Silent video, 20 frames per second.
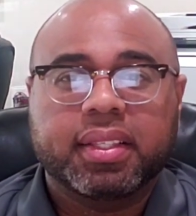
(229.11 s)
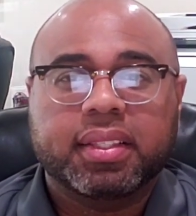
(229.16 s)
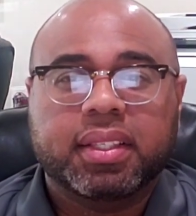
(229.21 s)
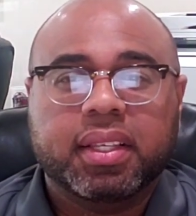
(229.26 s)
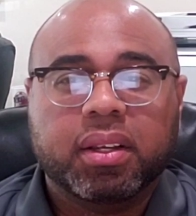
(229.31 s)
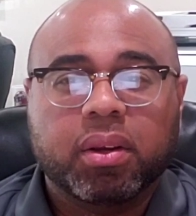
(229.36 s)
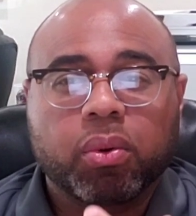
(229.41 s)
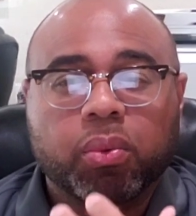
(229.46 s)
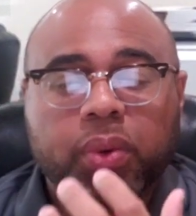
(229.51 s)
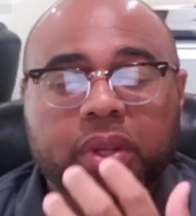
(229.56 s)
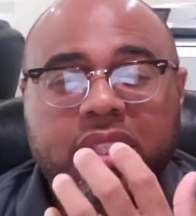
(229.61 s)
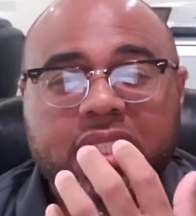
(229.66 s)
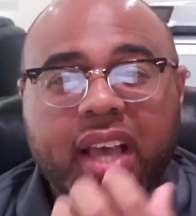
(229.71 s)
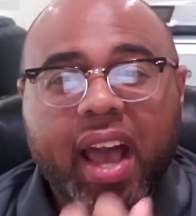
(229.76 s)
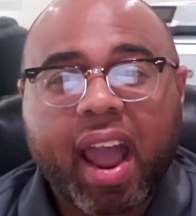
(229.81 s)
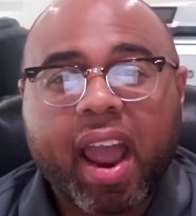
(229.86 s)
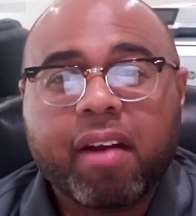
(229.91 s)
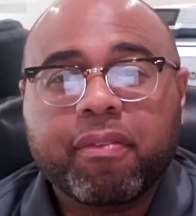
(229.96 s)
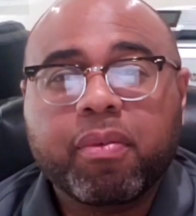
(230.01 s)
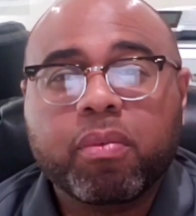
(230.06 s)
to
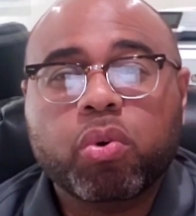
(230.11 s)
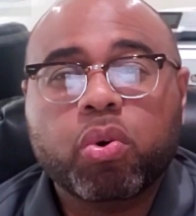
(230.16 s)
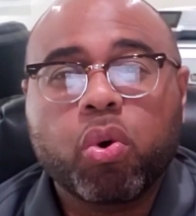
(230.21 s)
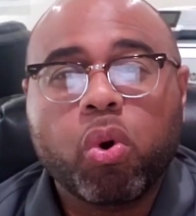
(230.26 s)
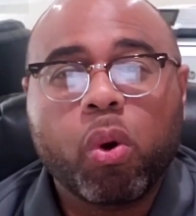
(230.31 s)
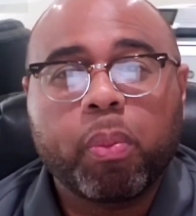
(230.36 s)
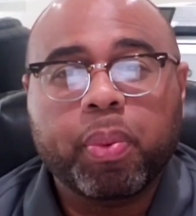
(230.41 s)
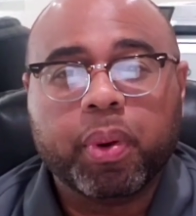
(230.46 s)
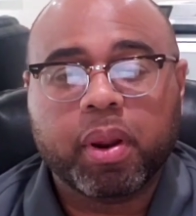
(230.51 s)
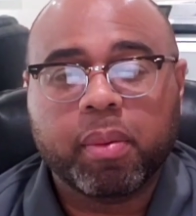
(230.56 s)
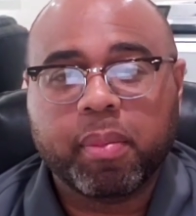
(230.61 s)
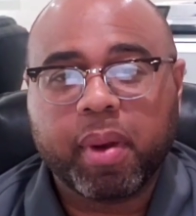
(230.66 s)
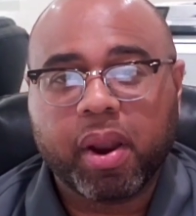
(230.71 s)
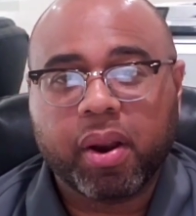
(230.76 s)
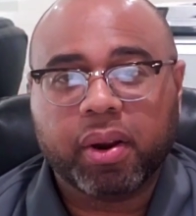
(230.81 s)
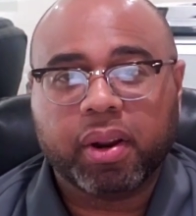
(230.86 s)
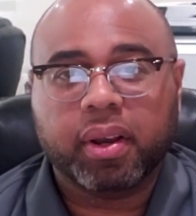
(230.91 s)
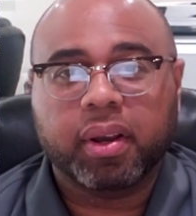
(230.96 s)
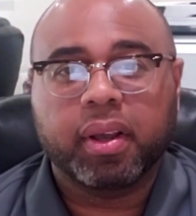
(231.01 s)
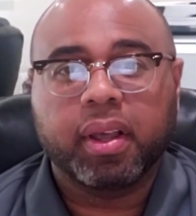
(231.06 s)
retire from corporate
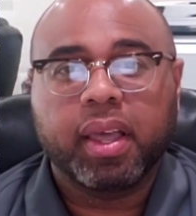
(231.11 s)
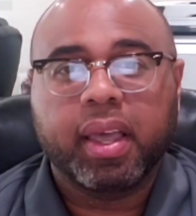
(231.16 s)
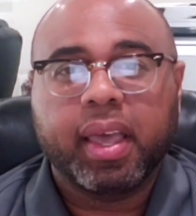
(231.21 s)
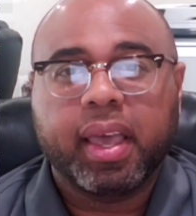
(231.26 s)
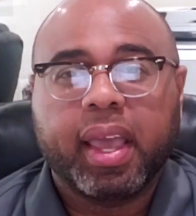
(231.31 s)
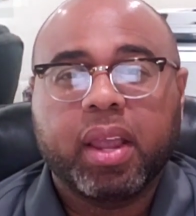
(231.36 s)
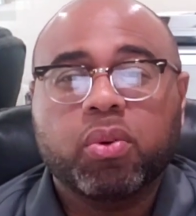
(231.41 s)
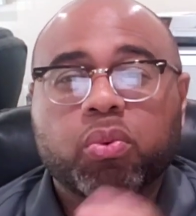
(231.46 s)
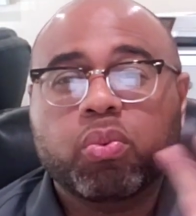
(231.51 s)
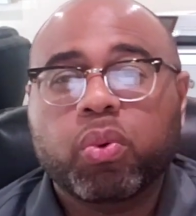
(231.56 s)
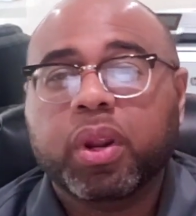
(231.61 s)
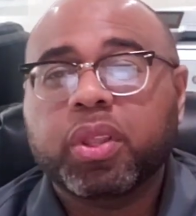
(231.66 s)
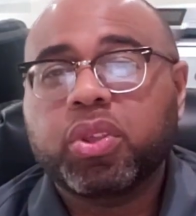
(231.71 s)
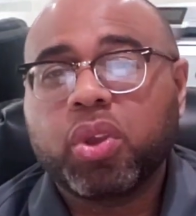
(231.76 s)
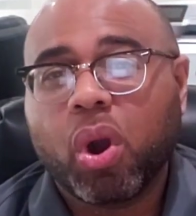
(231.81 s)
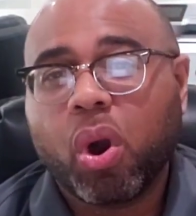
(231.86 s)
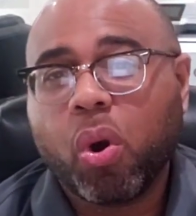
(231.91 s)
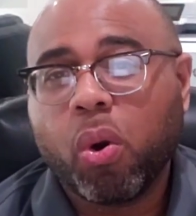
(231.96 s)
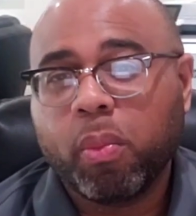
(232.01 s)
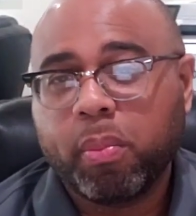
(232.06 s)
America and run
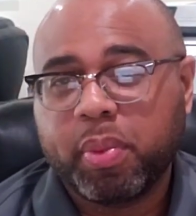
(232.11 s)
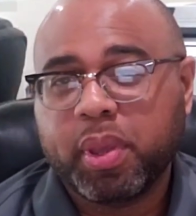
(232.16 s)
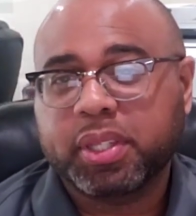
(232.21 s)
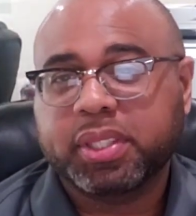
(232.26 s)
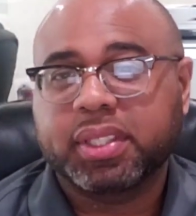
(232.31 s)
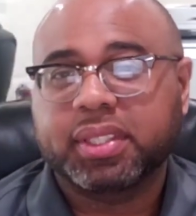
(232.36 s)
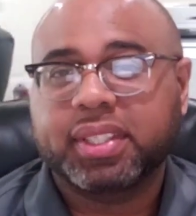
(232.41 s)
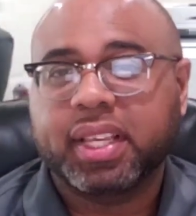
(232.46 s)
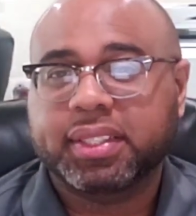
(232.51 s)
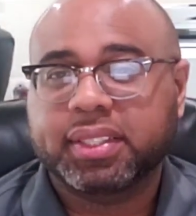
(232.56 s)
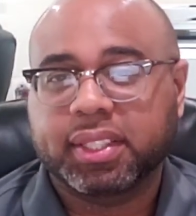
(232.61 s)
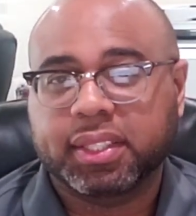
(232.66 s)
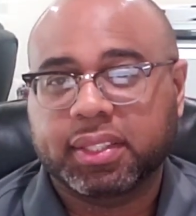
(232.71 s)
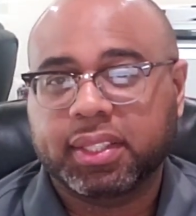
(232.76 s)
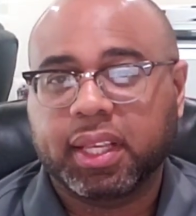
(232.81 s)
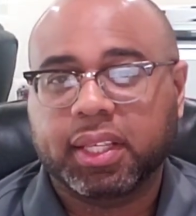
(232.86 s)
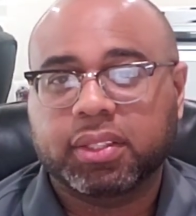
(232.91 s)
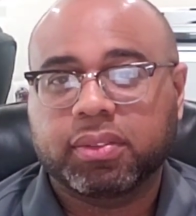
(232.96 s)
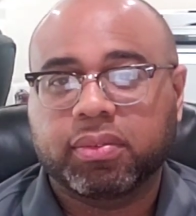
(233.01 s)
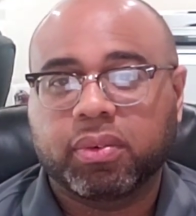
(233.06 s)
your own business that's
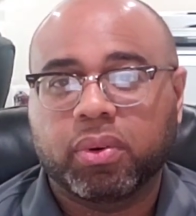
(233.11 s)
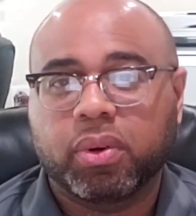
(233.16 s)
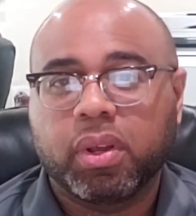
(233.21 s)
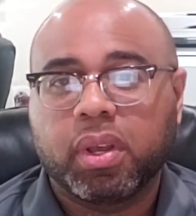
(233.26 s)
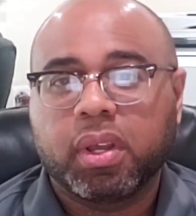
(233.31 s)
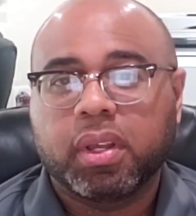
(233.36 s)
successful,